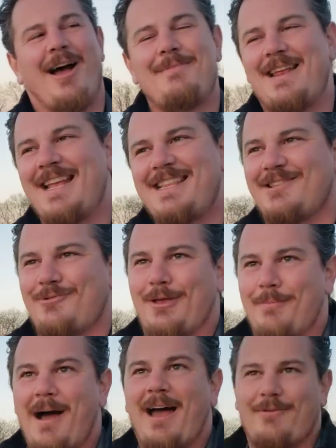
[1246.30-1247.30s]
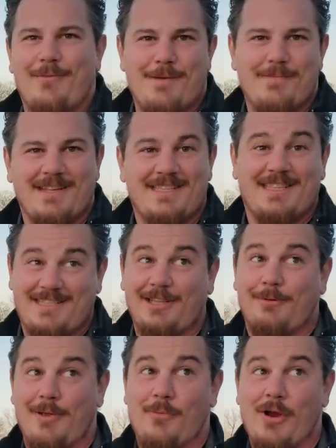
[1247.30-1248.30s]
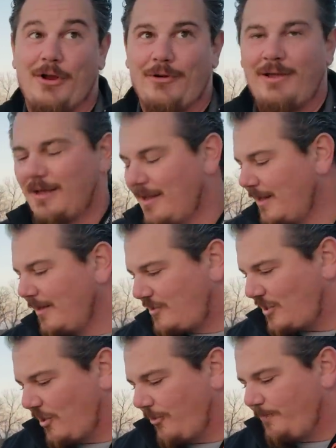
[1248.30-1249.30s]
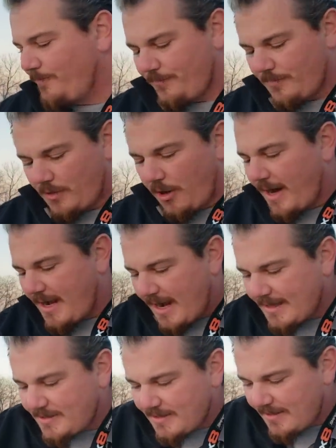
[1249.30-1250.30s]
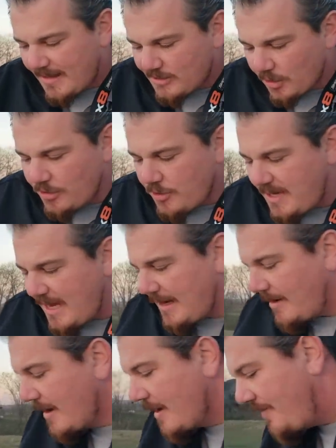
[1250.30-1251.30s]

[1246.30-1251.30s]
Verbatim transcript: I mean, it doesn't really bother me, but it's just a little bit weird. So, all right, guys, that's all you get.